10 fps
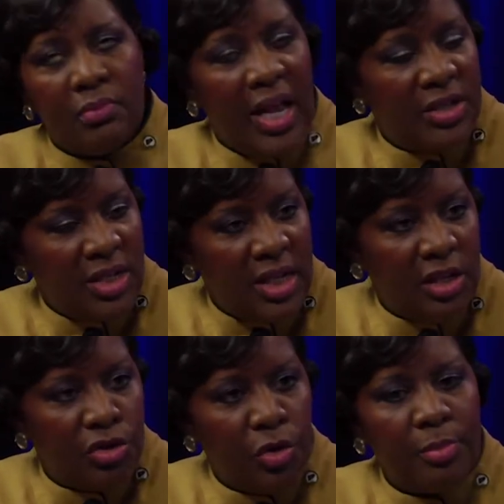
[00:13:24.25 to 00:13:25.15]
18
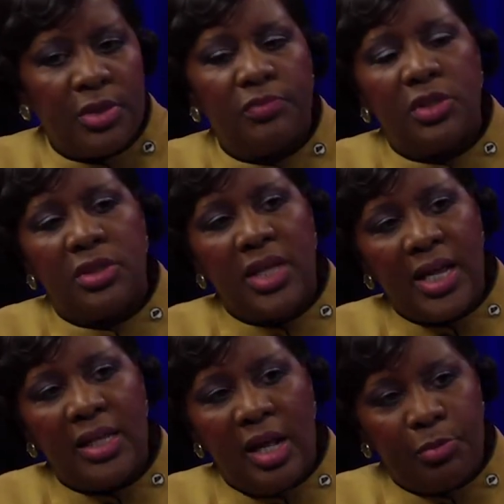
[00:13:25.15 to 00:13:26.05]
in terms of just
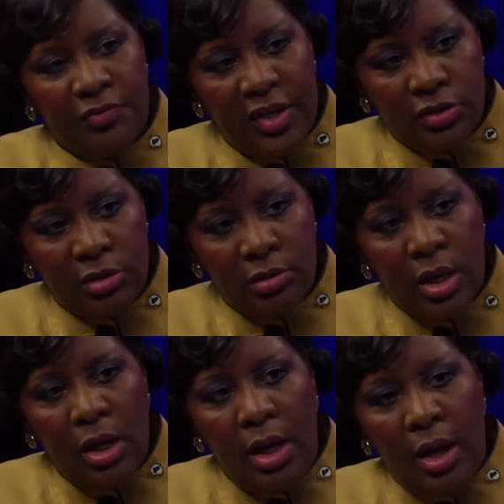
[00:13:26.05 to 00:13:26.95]
taking that professional
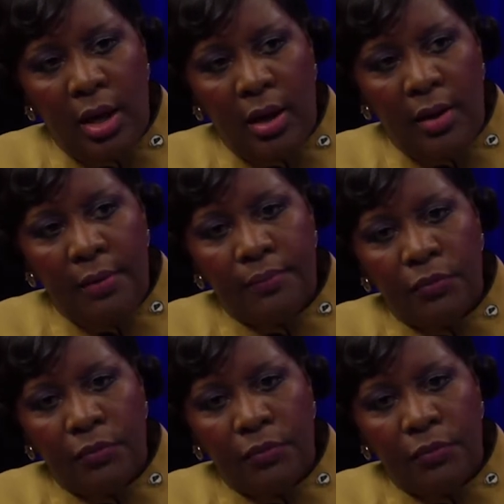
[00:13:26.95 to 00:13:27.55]
mm -hmm. uh, mm-hmm.